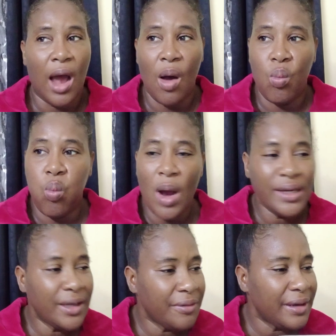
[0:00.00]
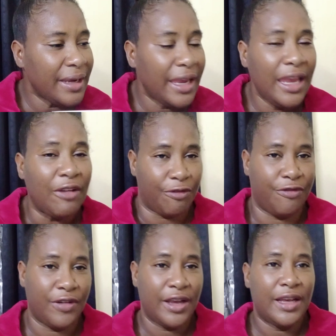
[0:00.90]
I'm wondering
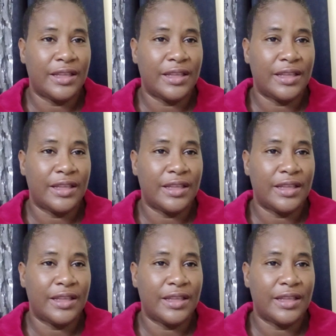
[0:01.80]
if